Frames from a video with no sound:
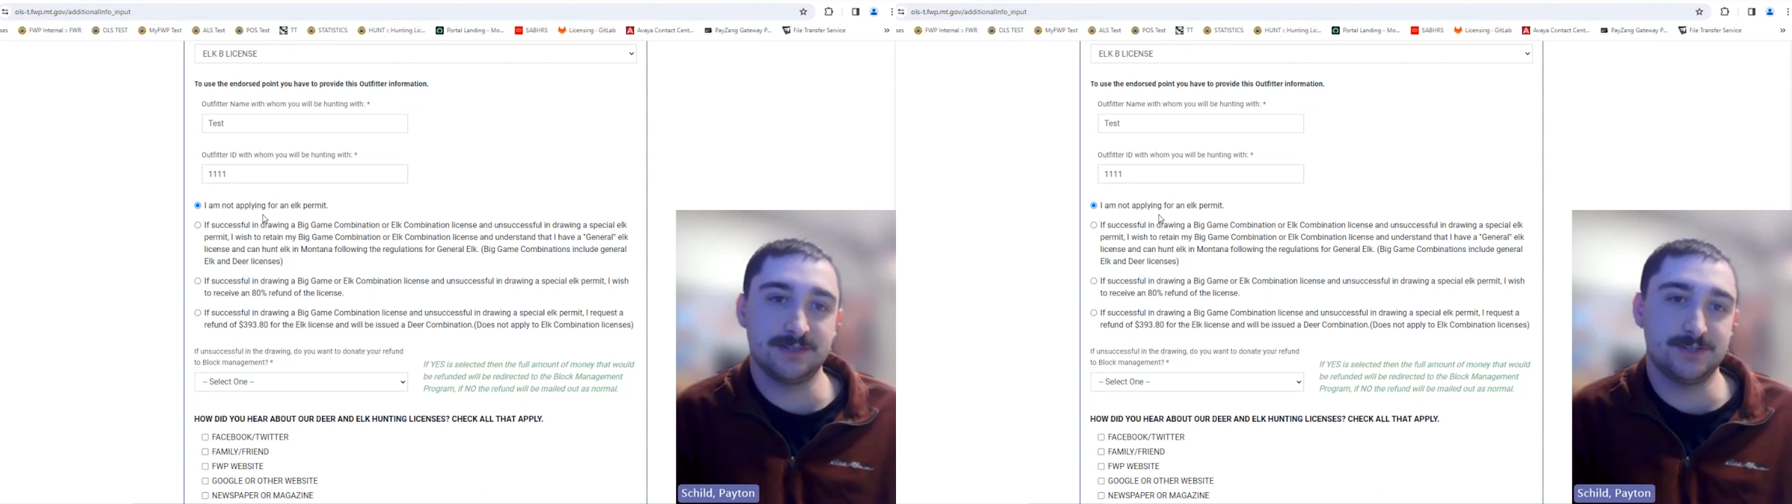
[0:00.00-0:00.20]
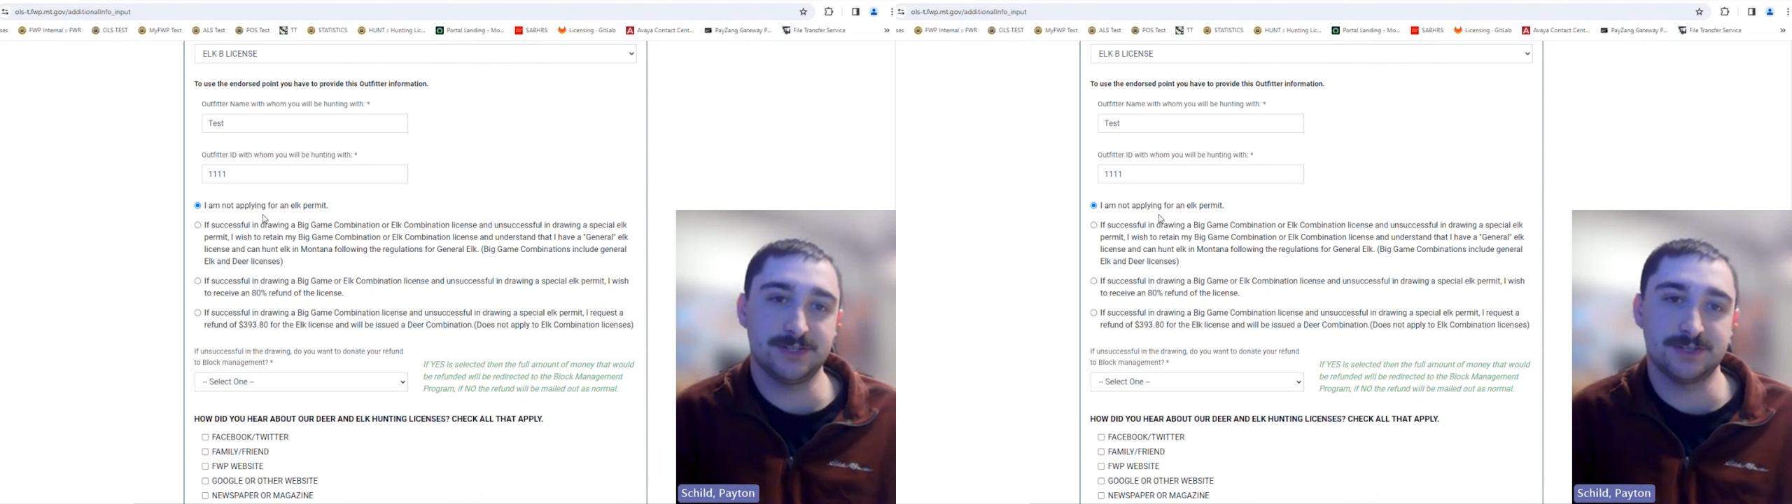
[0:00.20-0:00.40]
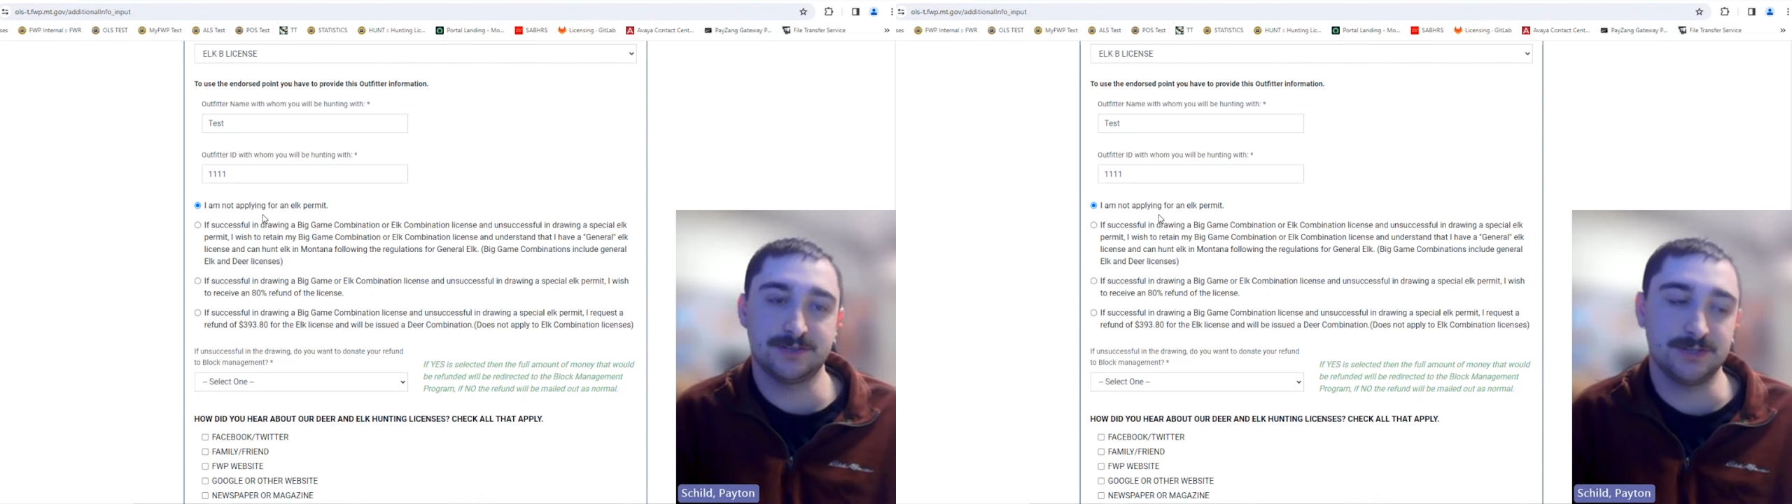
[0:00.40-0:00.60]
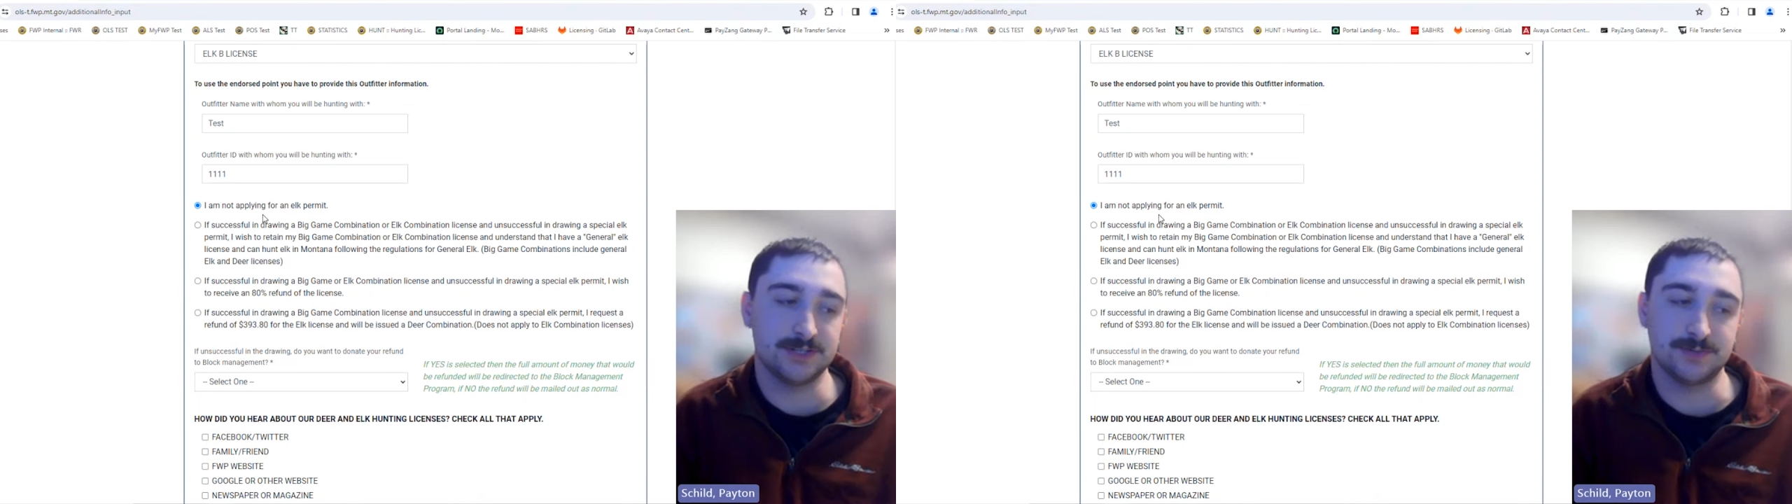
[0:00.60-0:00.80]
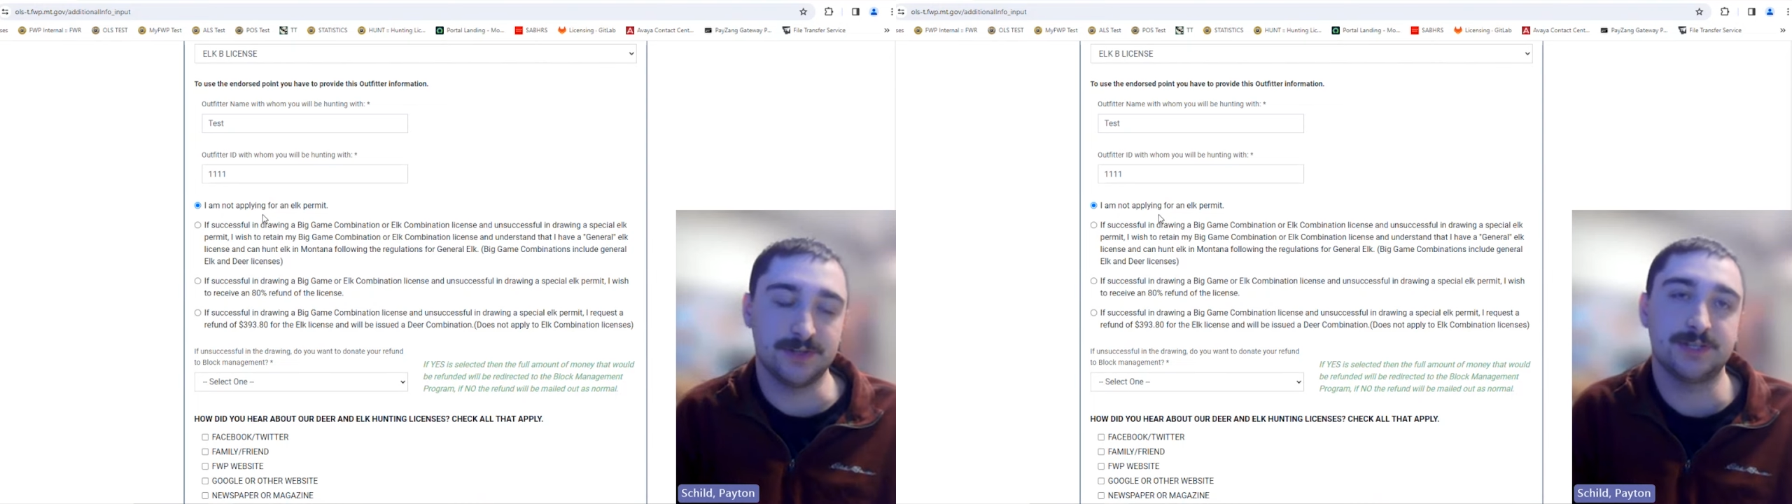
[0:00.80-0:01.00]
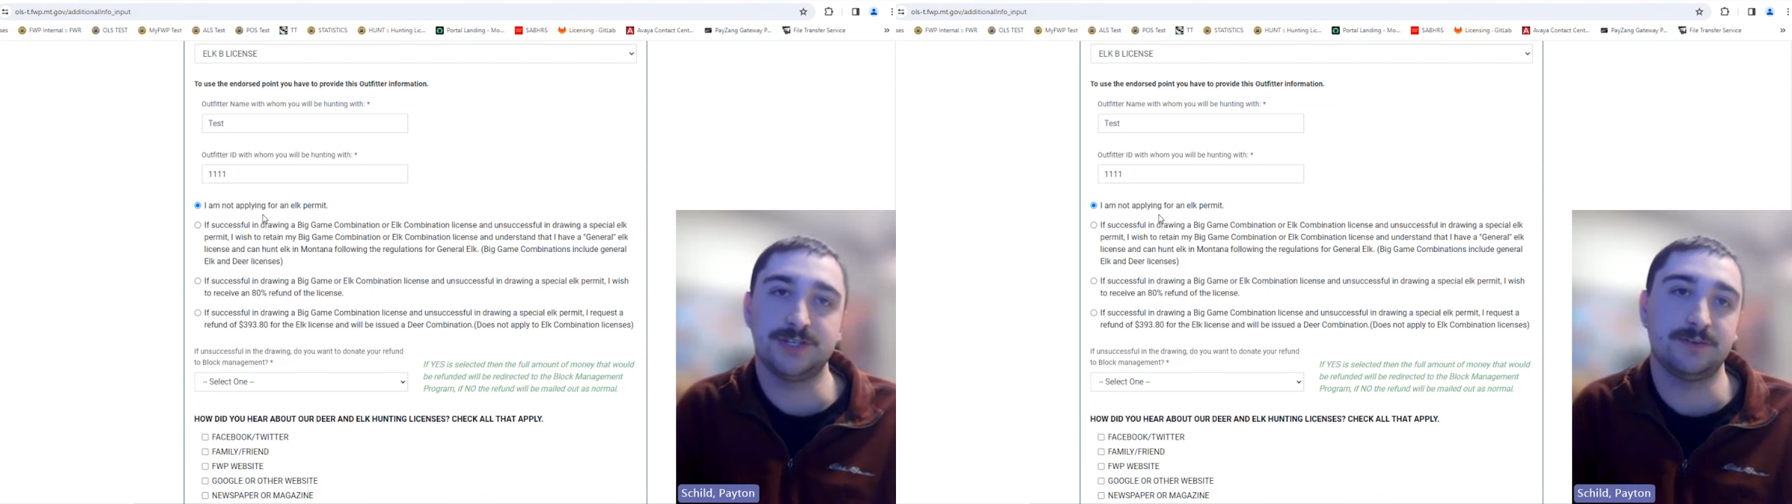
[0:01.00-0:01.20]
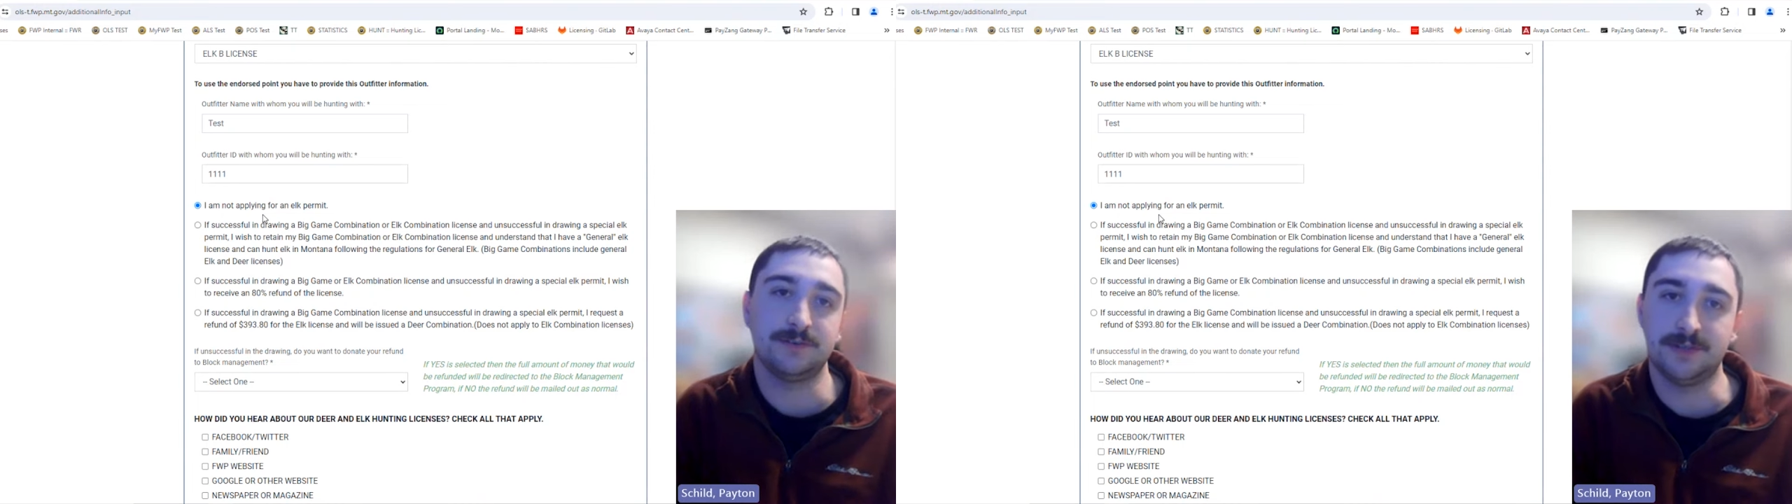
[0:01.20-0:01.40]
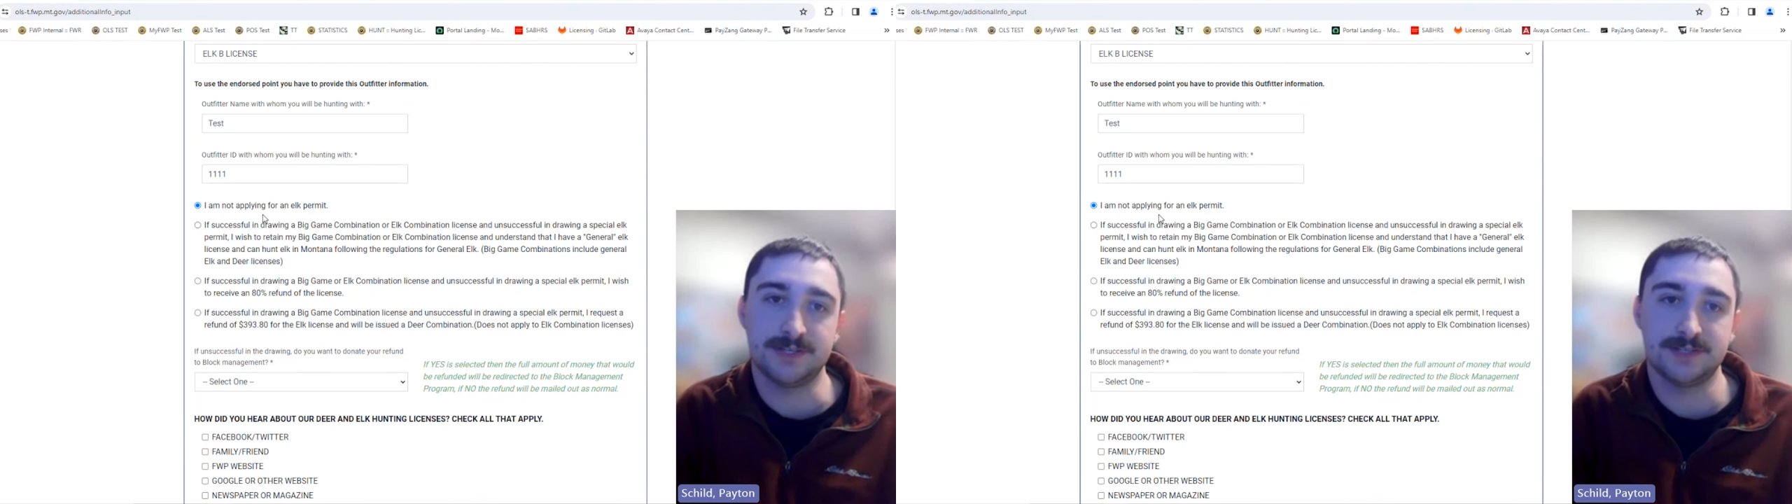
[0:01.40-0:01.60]
You just want the
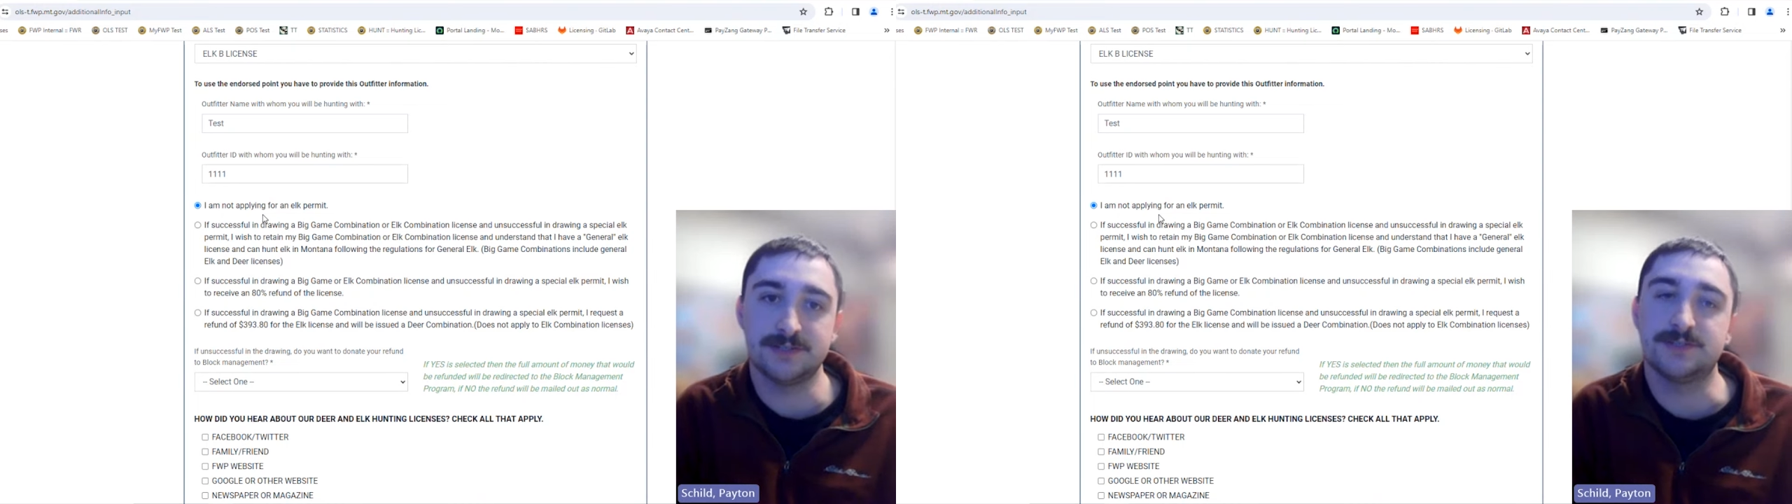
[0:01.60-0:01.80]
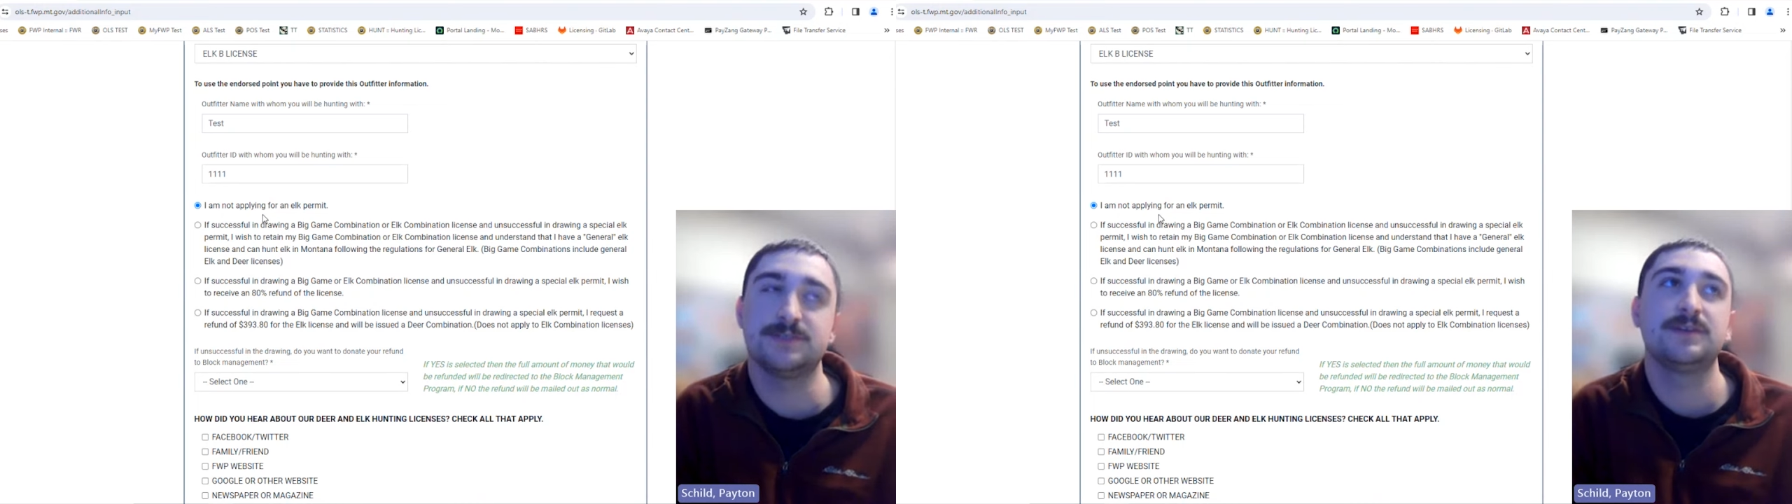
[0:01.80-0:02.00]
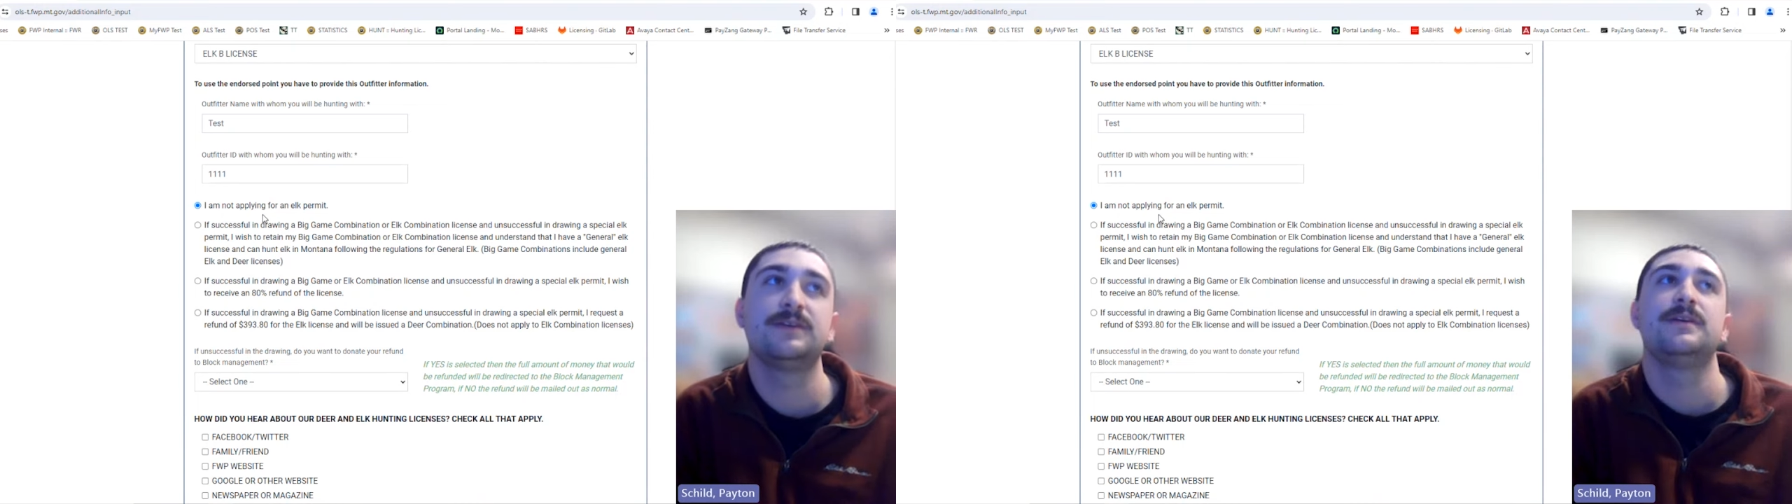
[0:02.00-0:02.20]
general license.